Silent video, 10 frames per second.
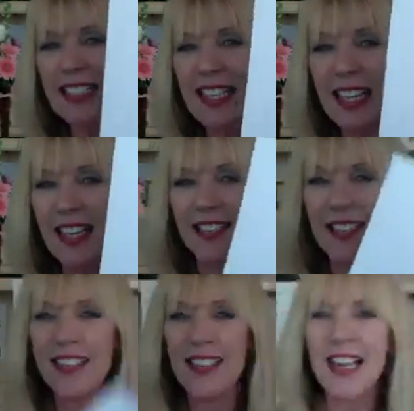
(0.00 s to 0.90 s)

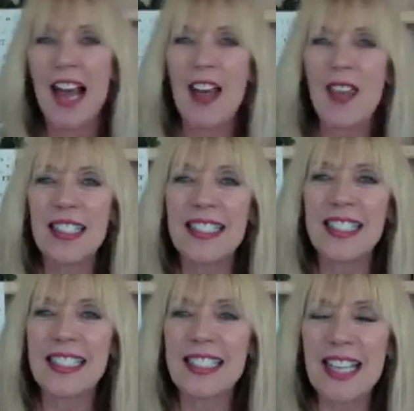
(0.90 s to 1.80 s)
the
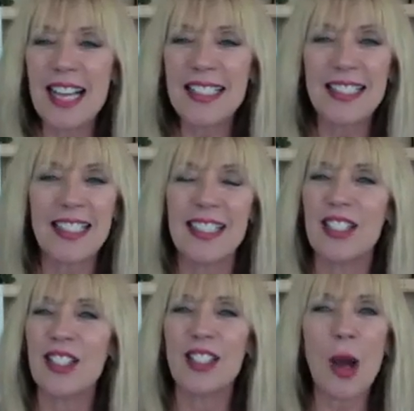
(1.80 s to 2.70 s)
success is
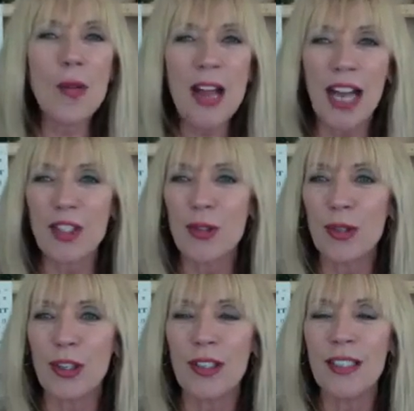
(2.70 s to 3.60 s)
so
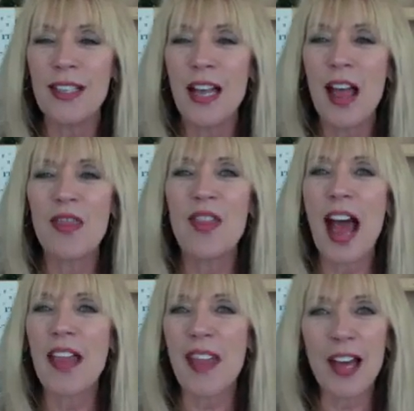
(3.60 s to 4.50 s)
natural
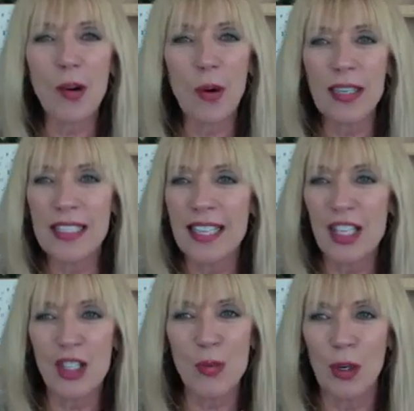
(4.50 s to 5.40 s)
that that
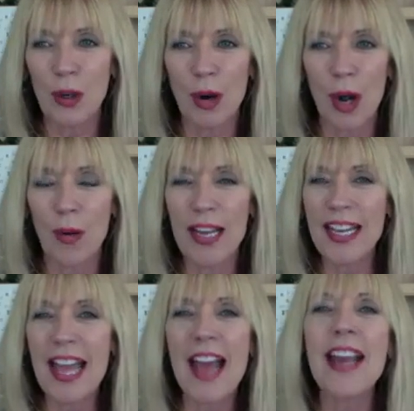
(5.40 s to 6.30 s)
organization will grow. It
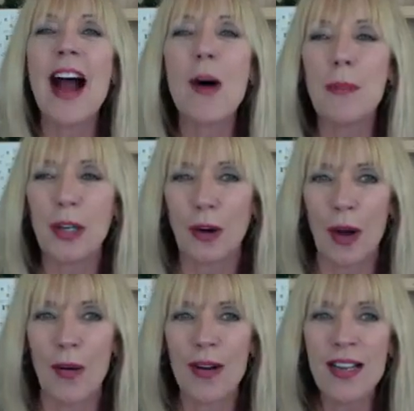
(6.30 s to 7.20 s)
can't help but grow.